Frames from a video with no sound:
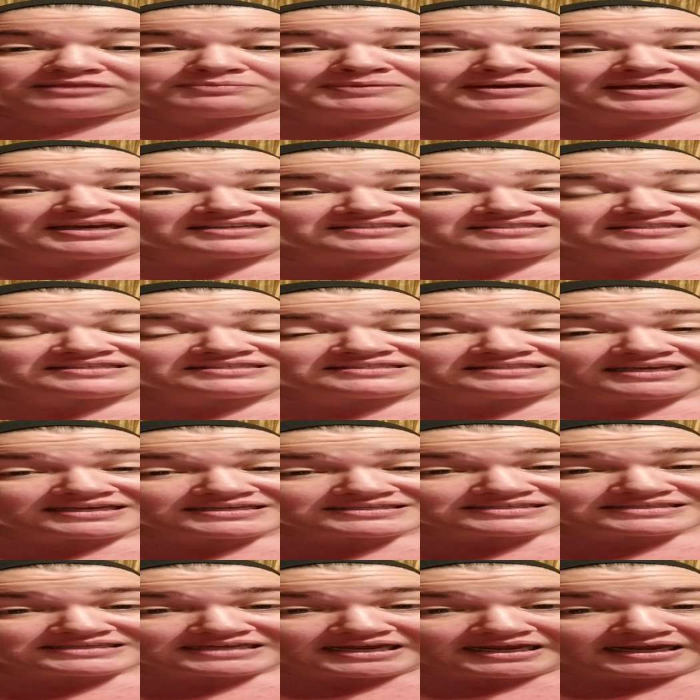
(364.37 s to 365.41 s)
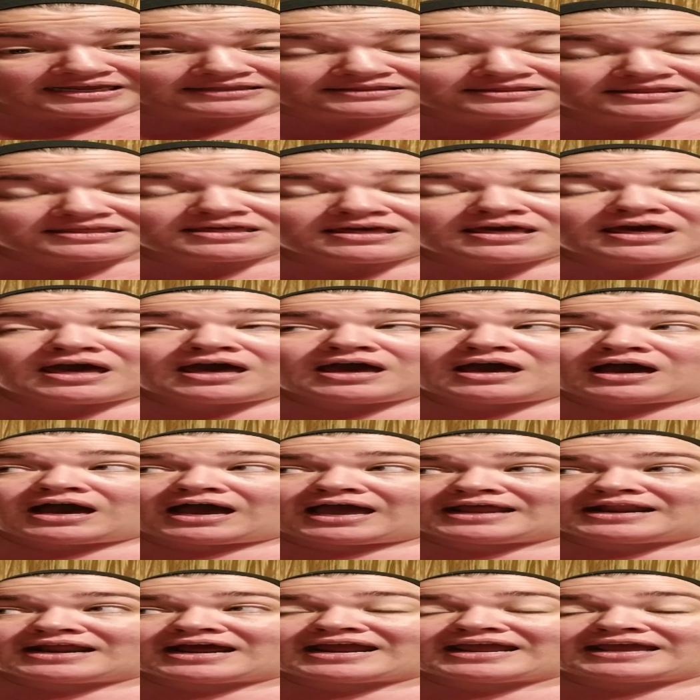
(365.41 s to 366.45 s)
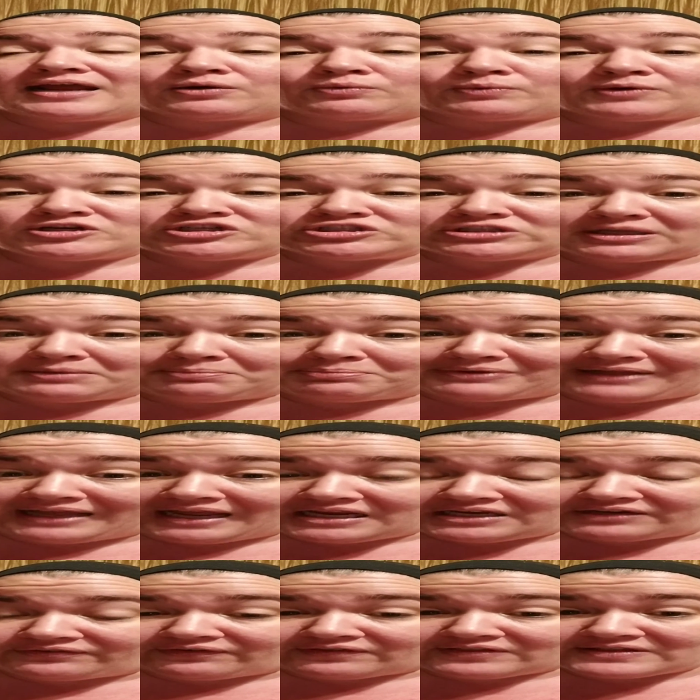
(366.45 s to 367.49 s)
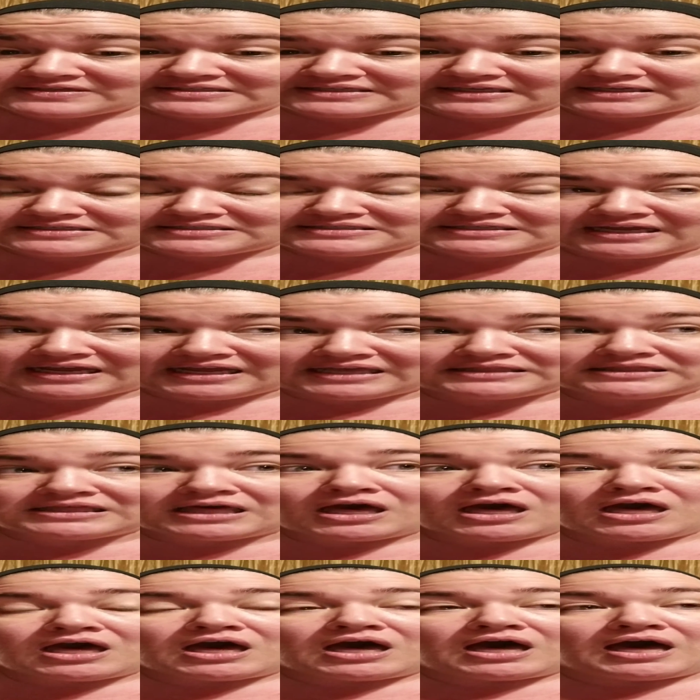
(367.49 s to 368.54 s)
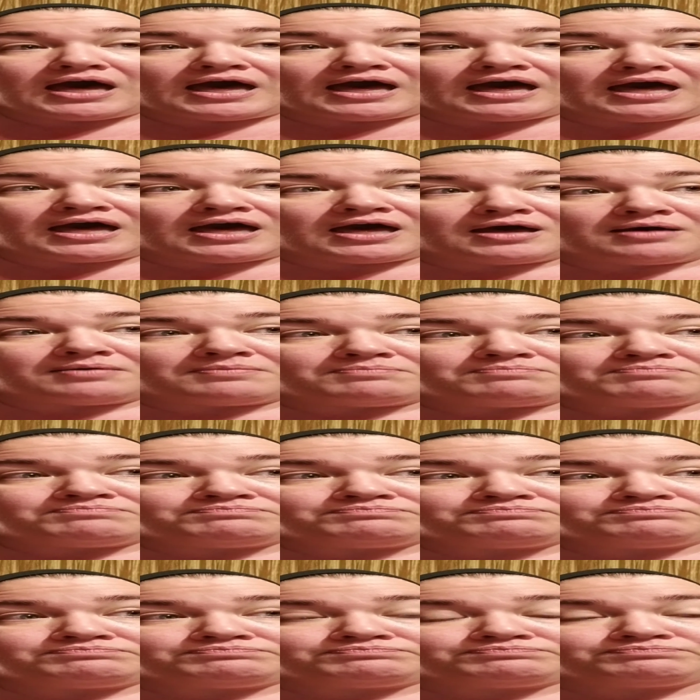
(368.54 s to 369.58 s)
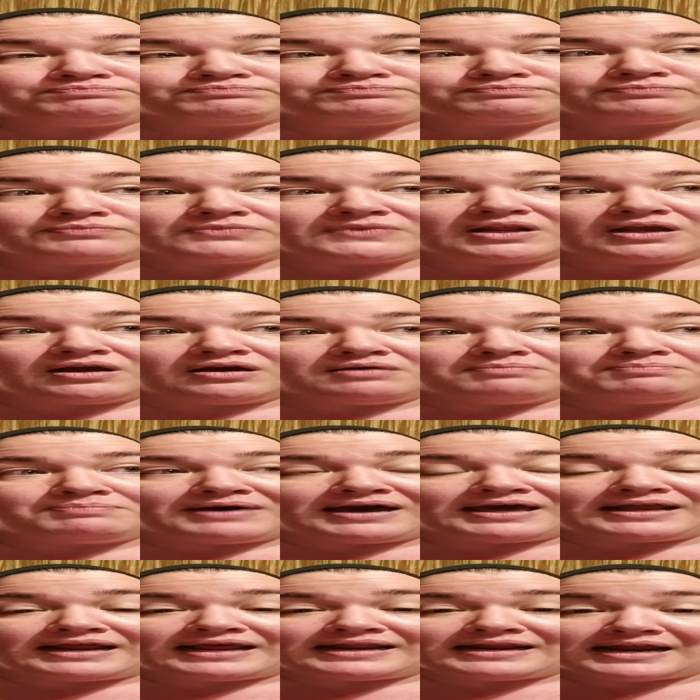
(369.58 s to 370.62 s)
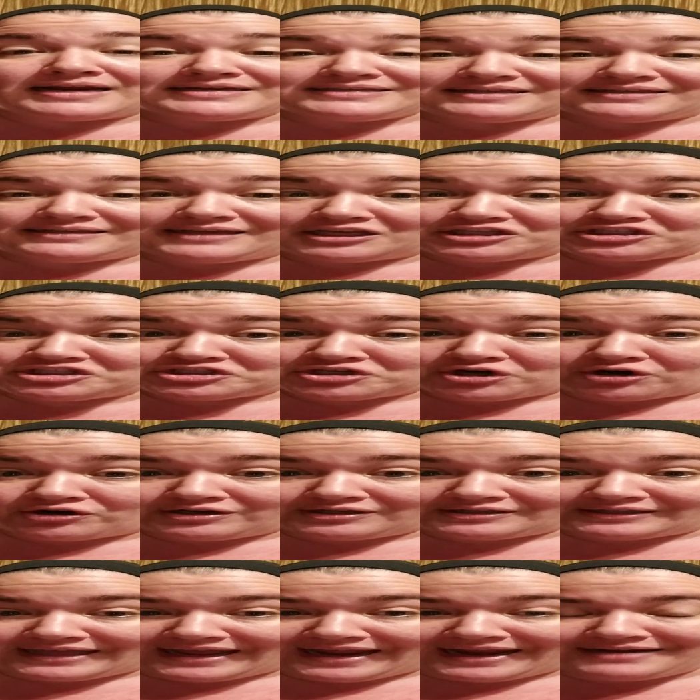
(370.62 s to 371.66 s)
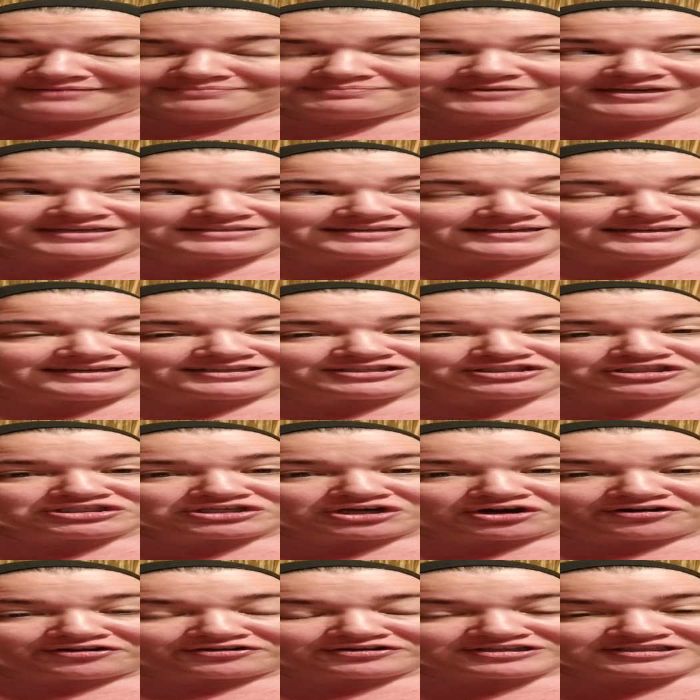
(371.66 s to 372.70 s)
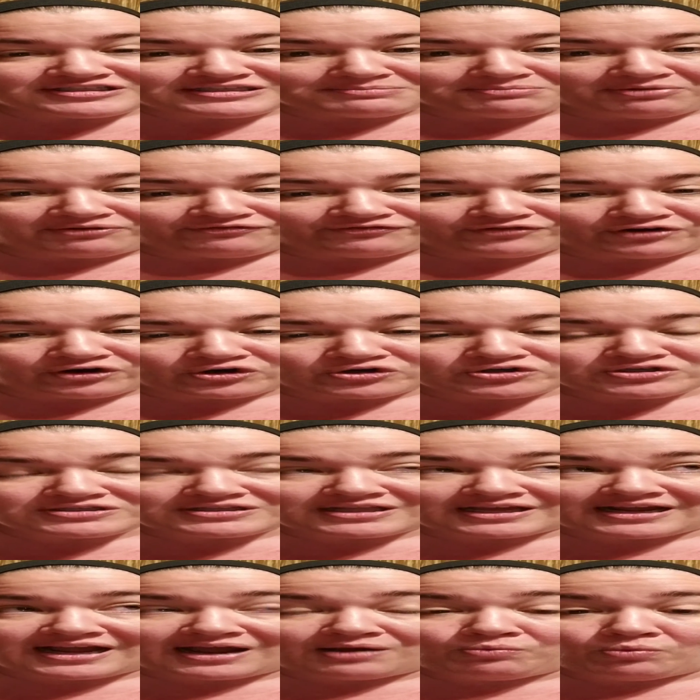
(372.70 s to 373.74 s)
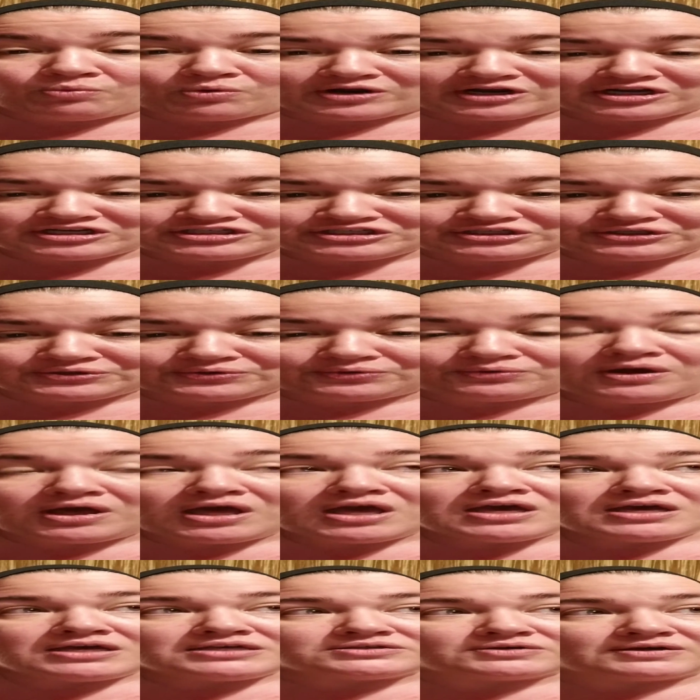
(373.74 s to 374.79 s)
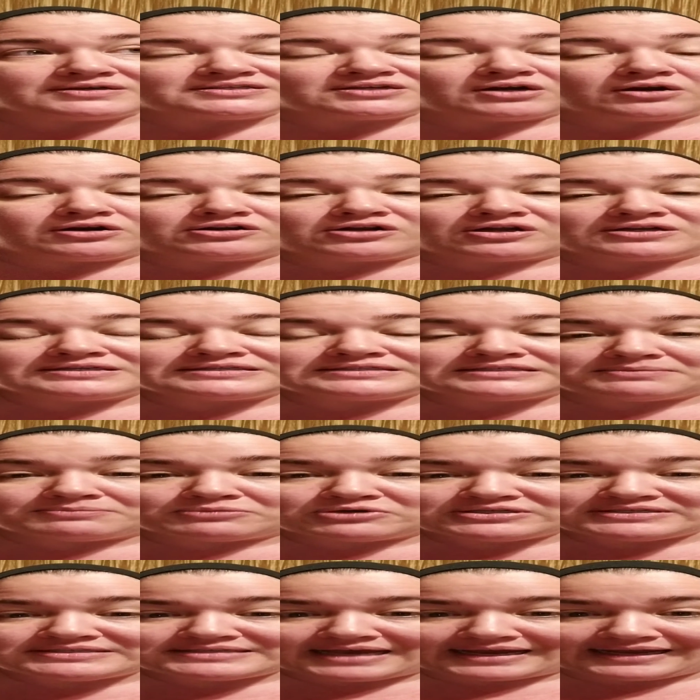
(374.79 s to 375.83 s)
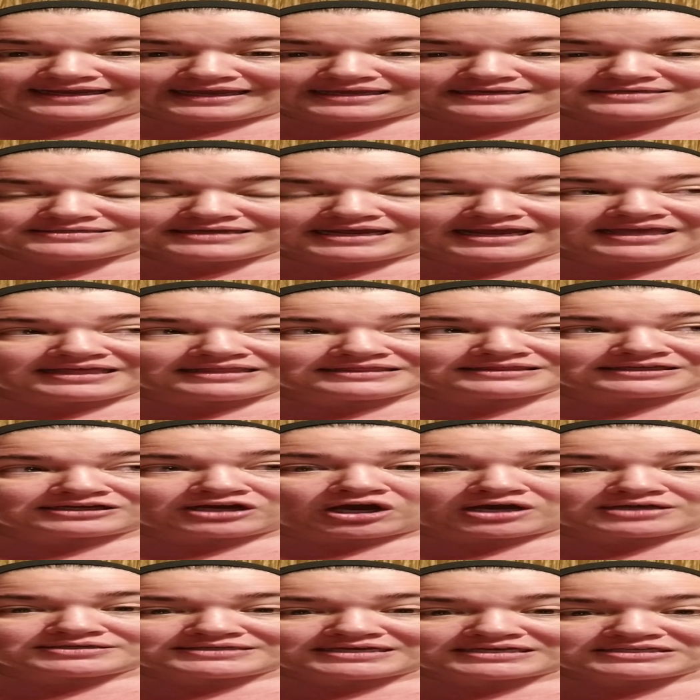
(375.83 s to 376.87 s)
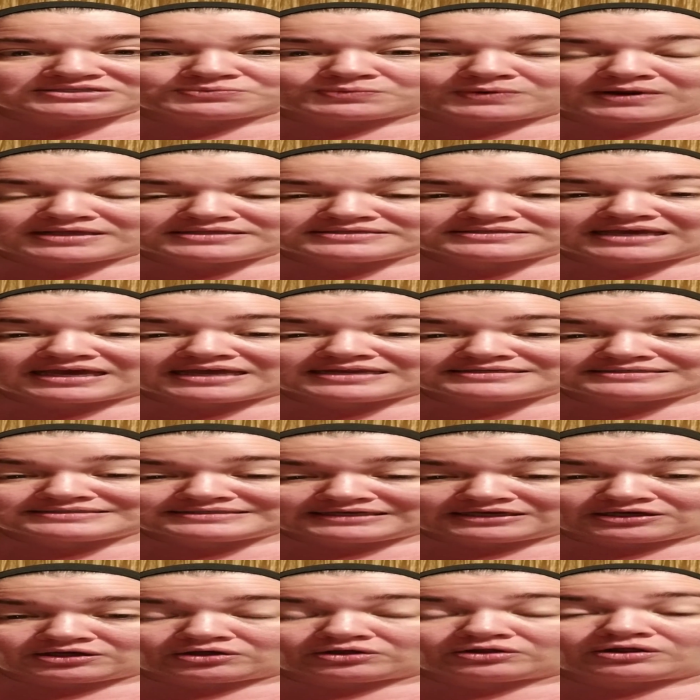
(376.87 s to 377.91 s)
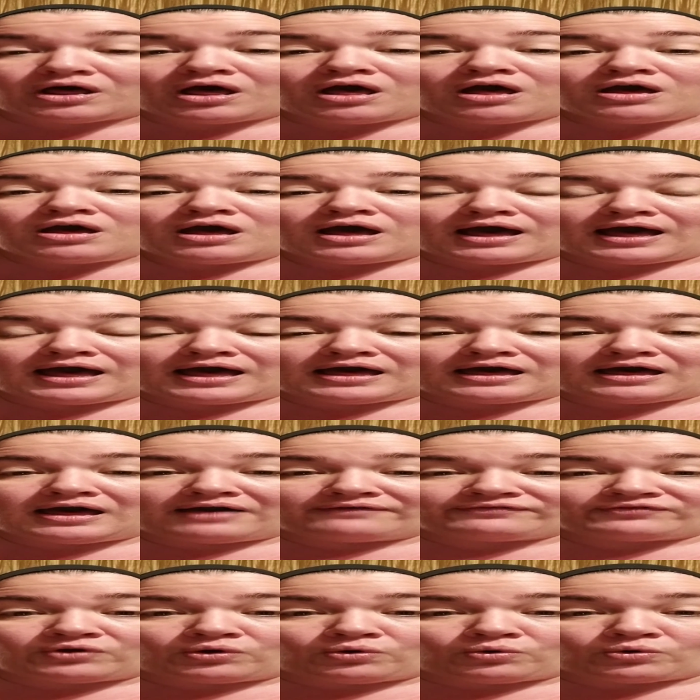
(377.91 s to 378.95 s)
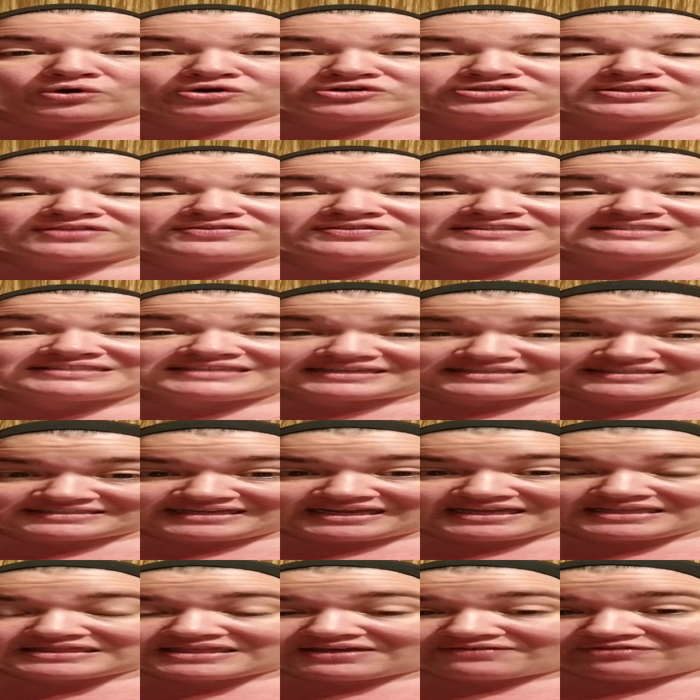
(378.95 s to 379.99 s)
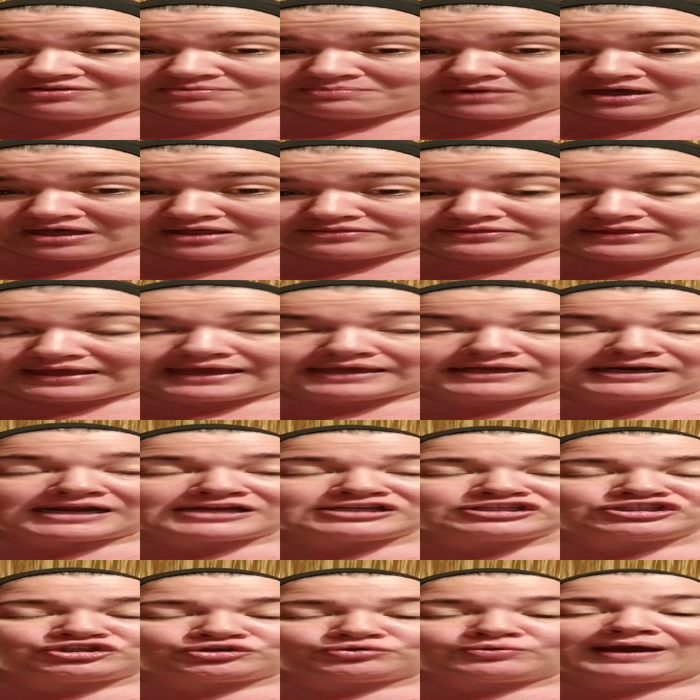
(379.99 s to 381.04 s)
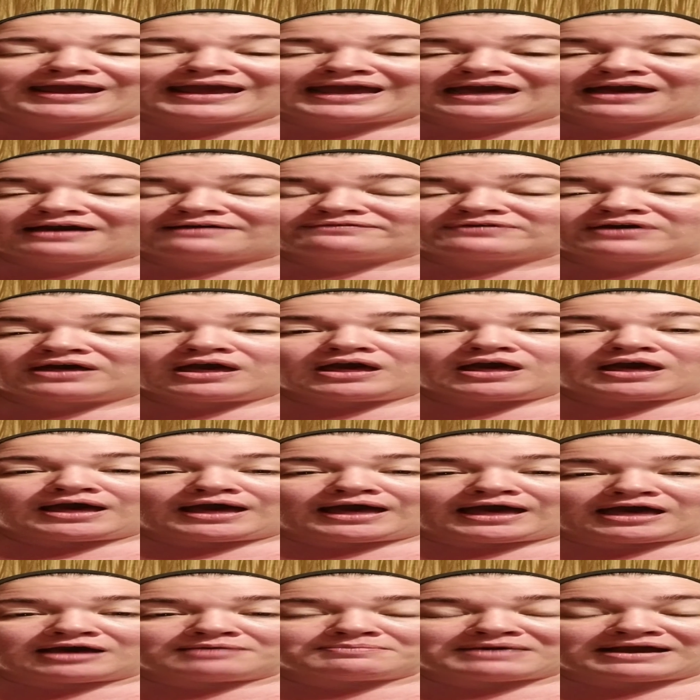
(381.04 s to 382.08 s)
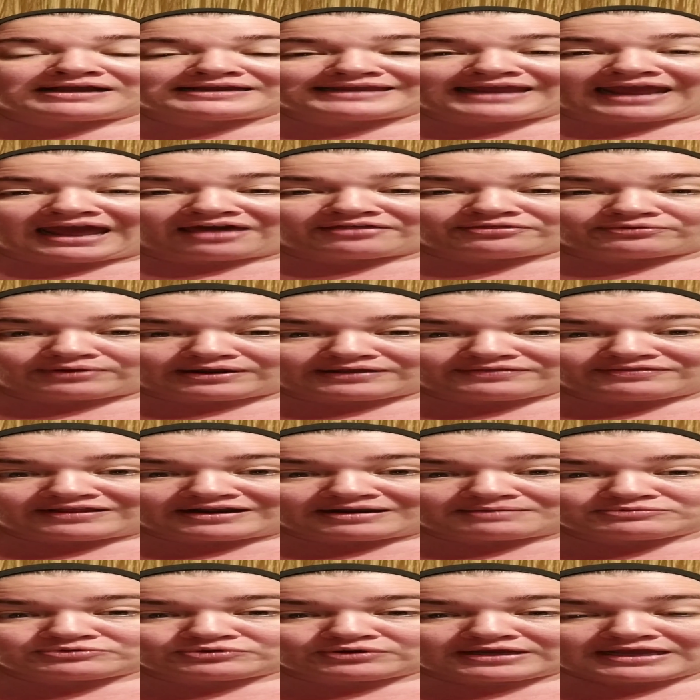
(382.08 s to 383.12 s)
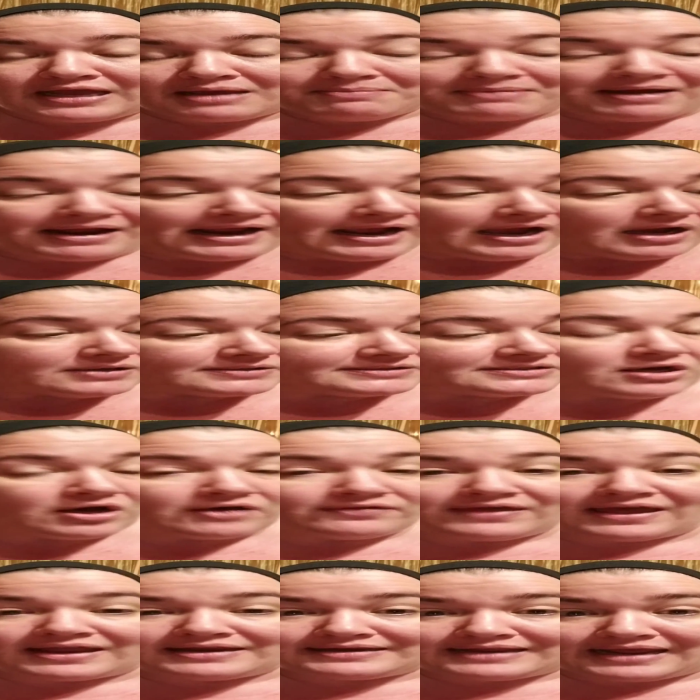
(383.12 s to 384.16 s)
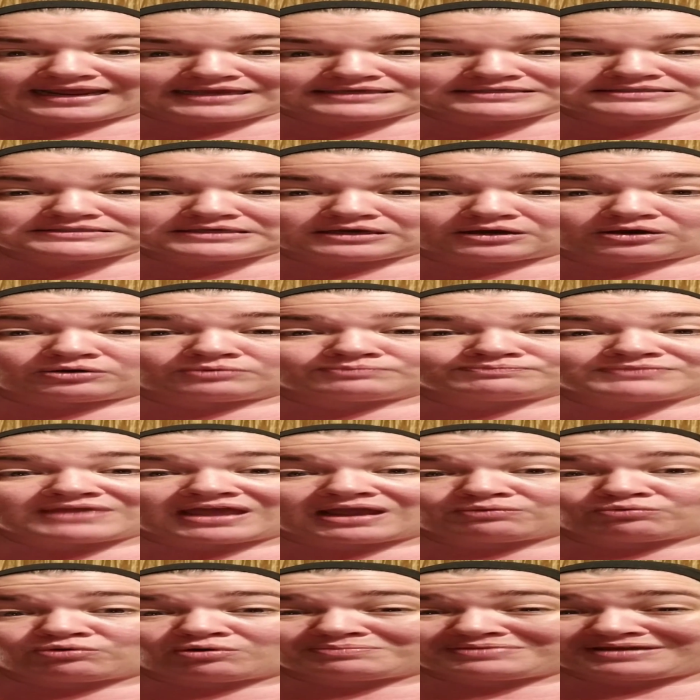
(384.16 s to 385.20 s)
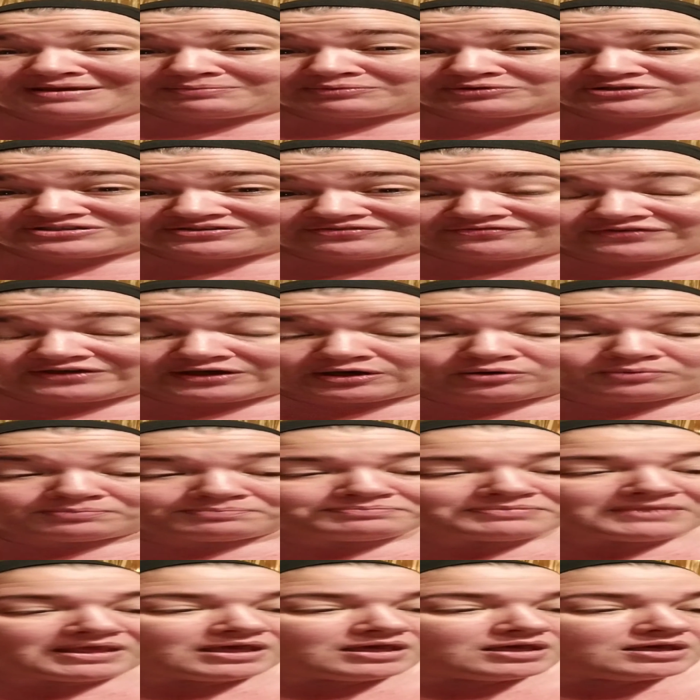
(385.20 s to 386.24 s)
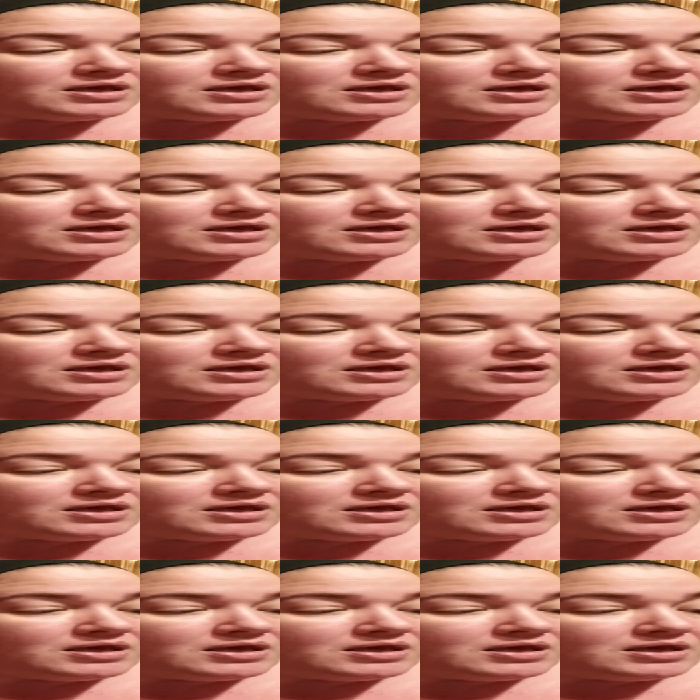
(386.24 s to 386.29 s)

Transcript: because the 16th, and I had originally planned for the 16th, and I did get started late because I didn't start on December 1st like I wanted to. So I started on December 2nd, and the contest runs until, of course, the 16th of the month. And I do have a gathering that I'm doing at my house on that day, so I won't be able to film.